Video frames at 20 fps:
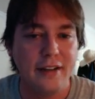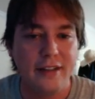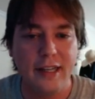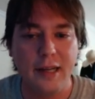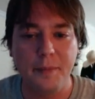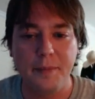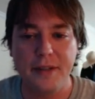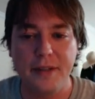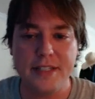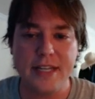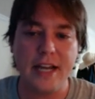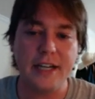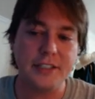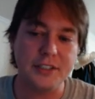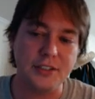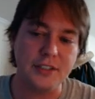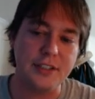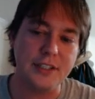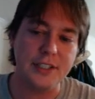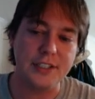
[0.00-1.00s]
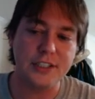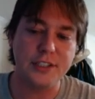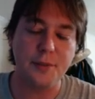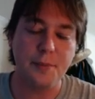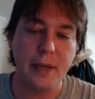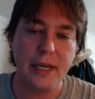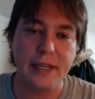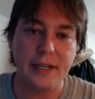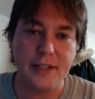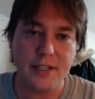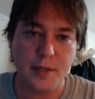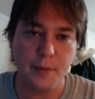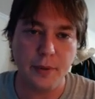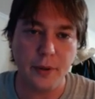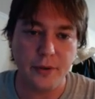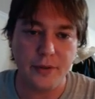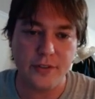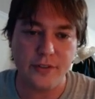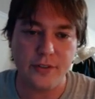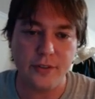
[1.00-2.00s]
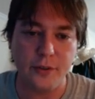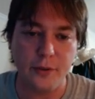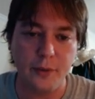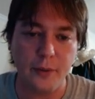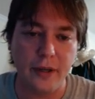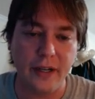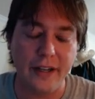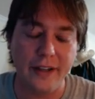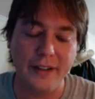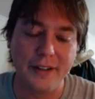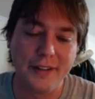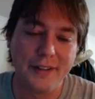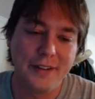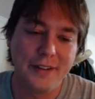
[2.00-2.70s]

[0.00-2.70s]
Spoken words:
Yep, this actually leads to mate as opposed to